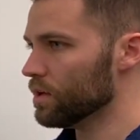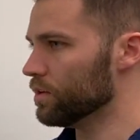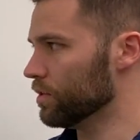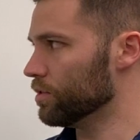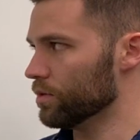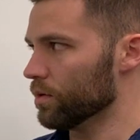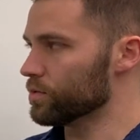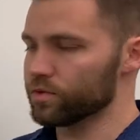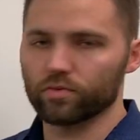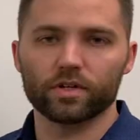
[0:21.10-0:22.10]
and
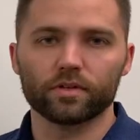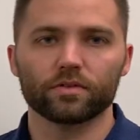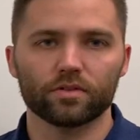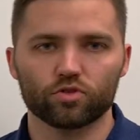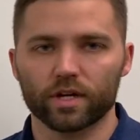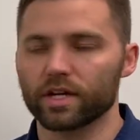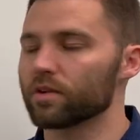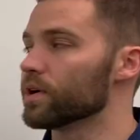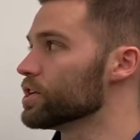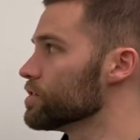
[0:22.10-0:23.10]
those three trig
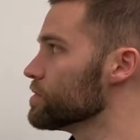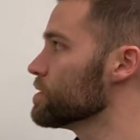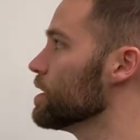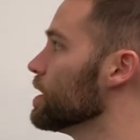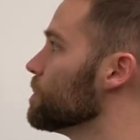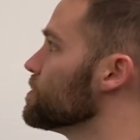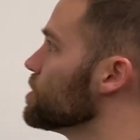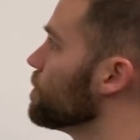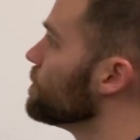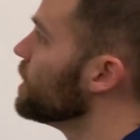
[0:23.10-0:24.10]
equations.
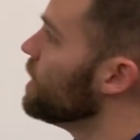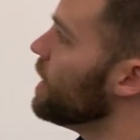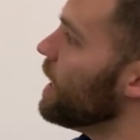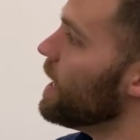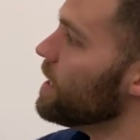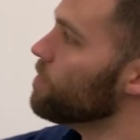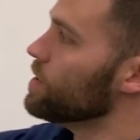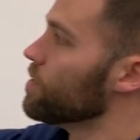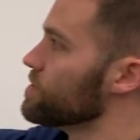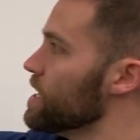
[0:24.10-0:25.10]
So a
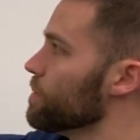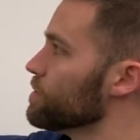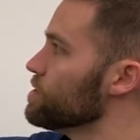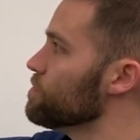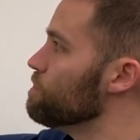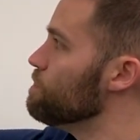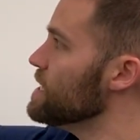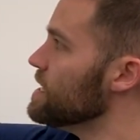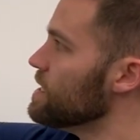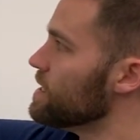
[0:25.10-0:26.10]
we know is the amplitude,
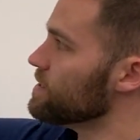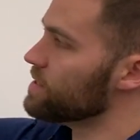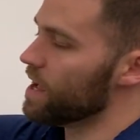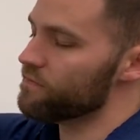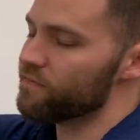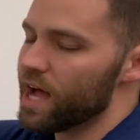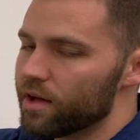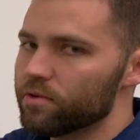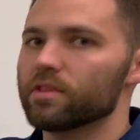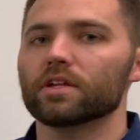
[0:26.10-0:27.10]
b is that
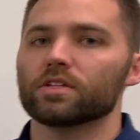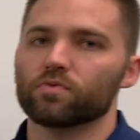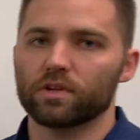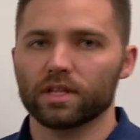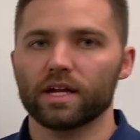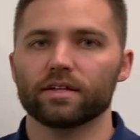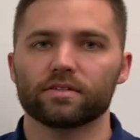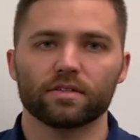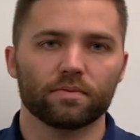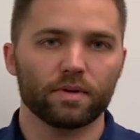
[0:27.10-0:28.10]
value that is related
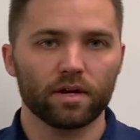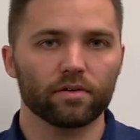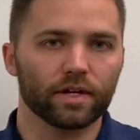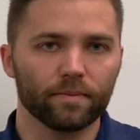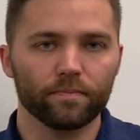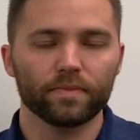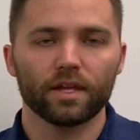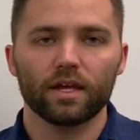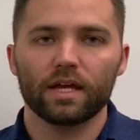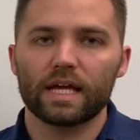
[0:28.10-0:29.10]
to the period.
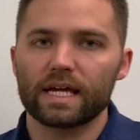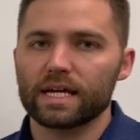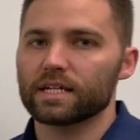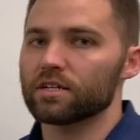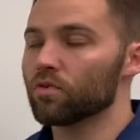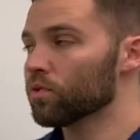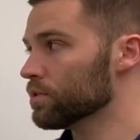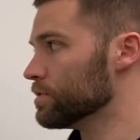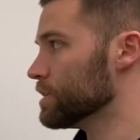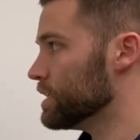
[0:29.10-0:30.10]
And in
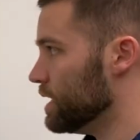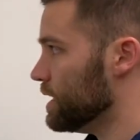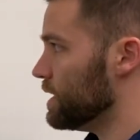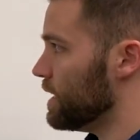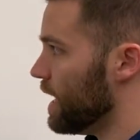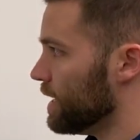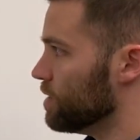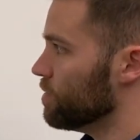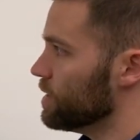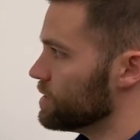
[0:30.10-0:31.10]
order to get an
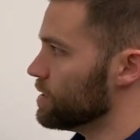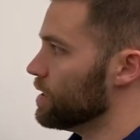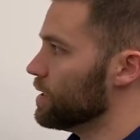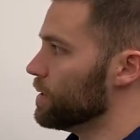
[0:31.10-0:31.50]
accurate,